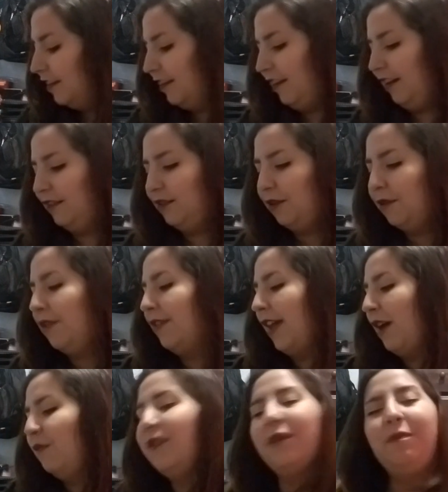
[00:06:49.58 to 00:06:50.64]
I know that
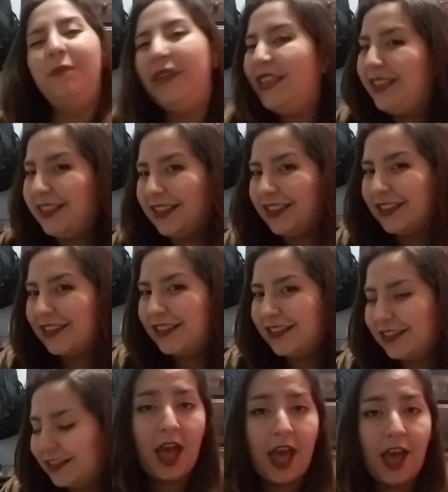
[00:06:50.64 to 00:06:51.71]
that was me.
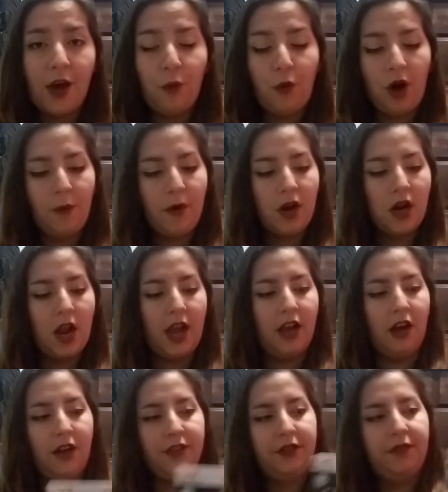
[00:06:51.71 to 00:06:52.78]
At Walmart I
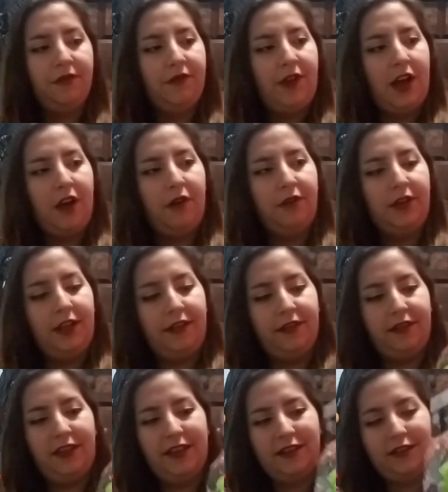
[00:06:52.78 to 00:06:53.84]
also found
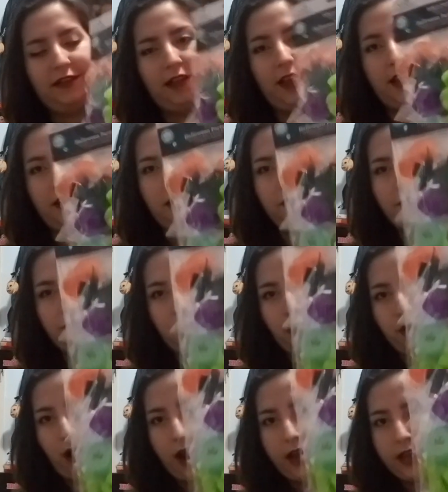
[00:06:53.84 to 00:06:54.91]
this like
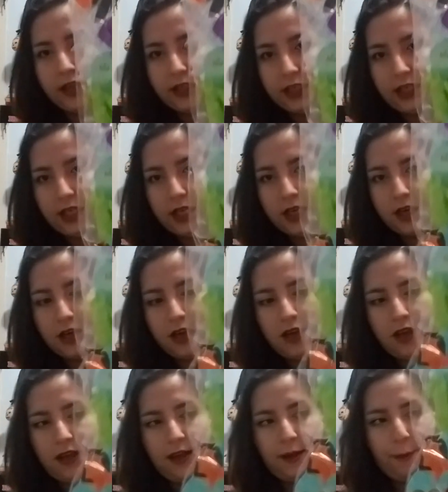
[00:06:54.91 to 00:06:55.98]
variety
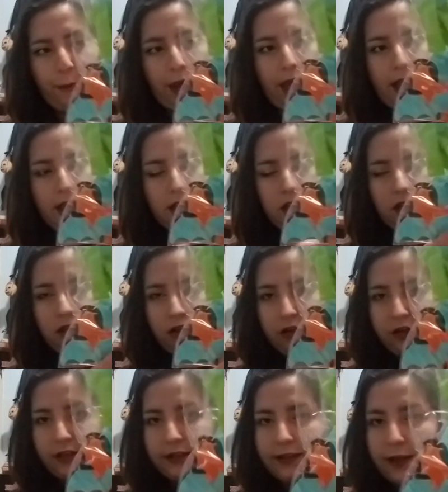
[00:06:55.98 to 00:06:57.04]
pack.
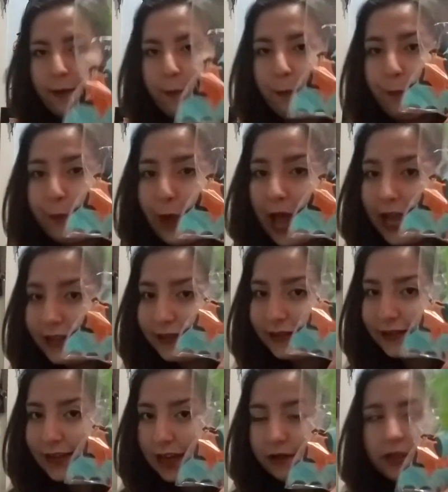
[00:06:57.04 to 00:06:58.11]
There are some
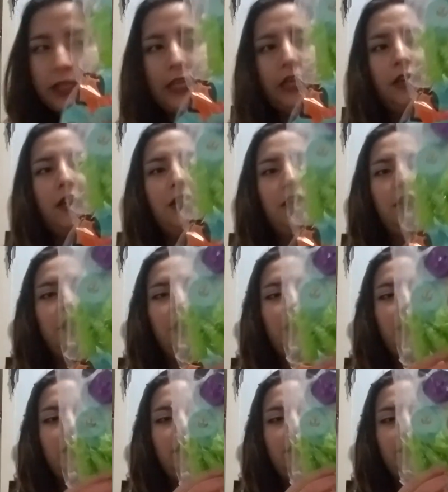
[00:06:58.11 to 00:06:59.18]
bats down here,
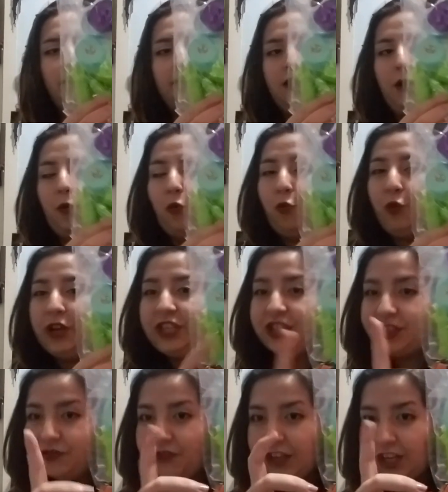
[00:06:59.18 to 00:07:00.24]
some
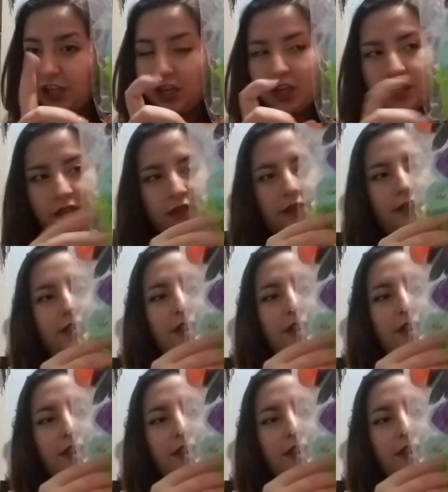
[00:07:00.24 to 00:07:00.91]
witch fingers,